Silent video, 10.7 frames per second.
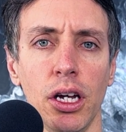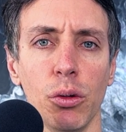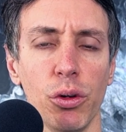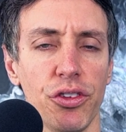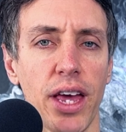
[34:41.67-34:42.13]

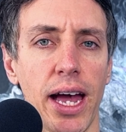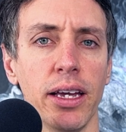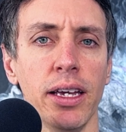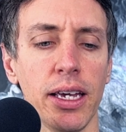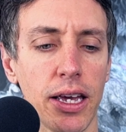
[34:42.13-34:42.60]
was
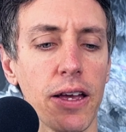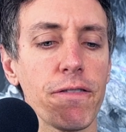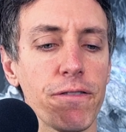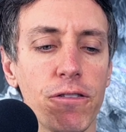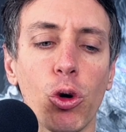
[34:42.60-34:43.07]
that
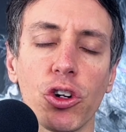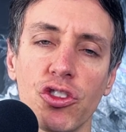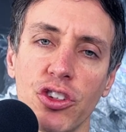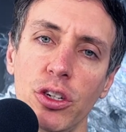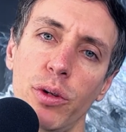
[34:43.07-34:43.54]
it
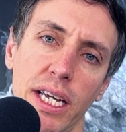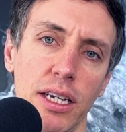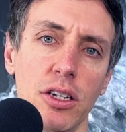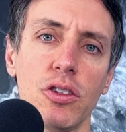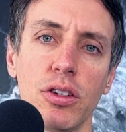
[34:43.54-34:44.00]
forced you
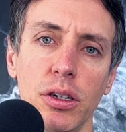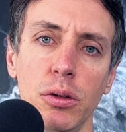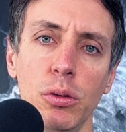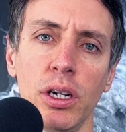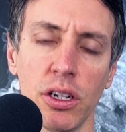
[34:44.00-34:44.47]

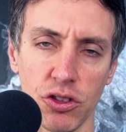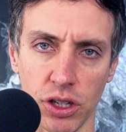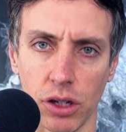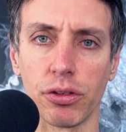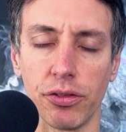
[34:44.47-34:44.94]
into
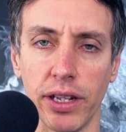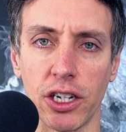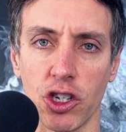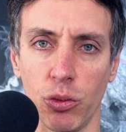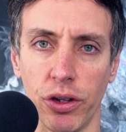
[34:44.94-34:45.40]

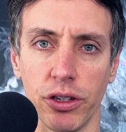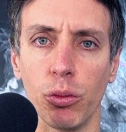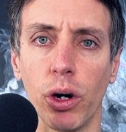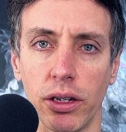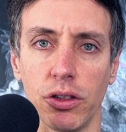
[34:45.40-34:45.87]
self-reflection whether you
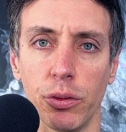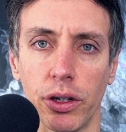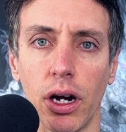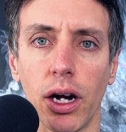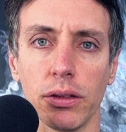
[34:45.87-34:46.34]
wanted to or
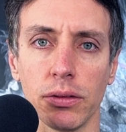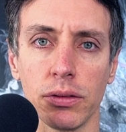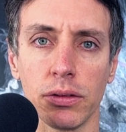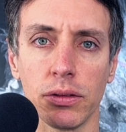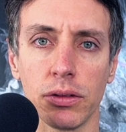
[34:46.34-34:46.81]
not.
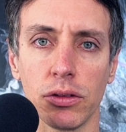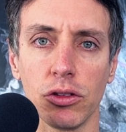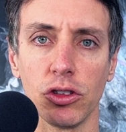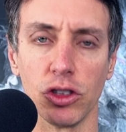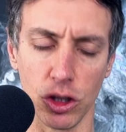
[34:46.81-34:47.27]

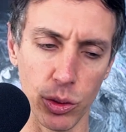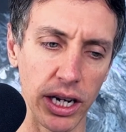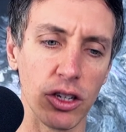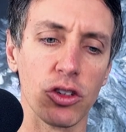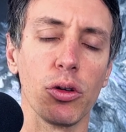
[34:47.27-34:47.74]
You went
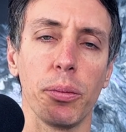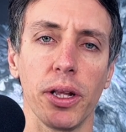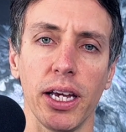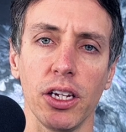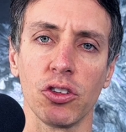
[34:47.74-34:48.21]
into a
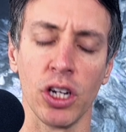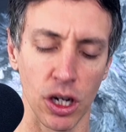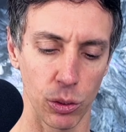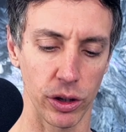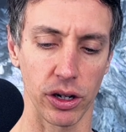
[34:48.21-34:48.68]
place
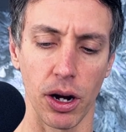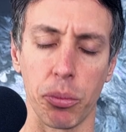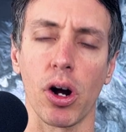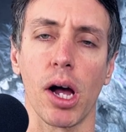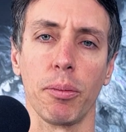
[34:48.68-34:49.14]
where a
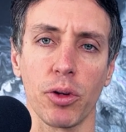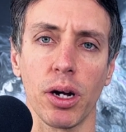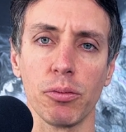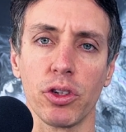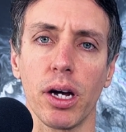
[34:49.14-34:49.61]
problem
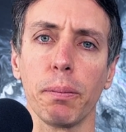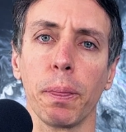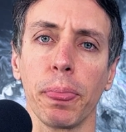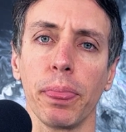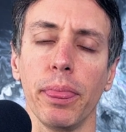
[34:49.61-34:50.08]
comes up
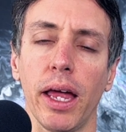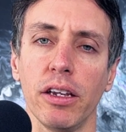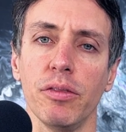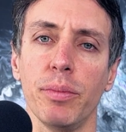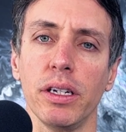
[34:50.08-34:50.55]
that
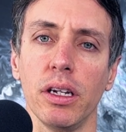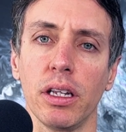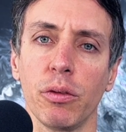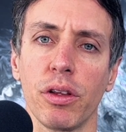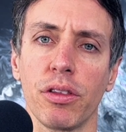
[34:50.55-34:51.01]
you've been
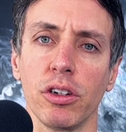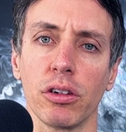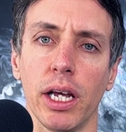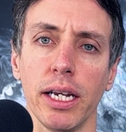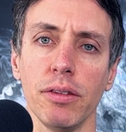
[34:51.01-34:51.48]
dealing with in your
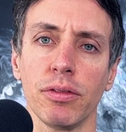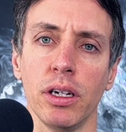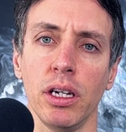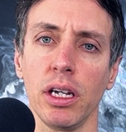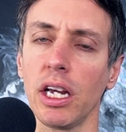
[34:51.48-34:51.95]
life,
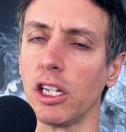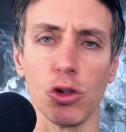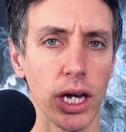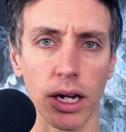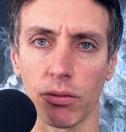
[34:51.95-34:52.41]
and you
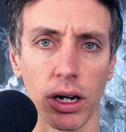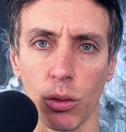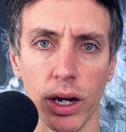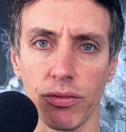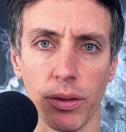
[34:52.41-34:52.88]
can't run
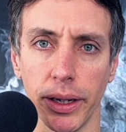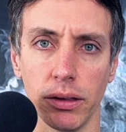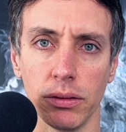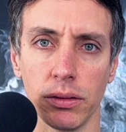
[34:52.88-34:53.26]
away from it.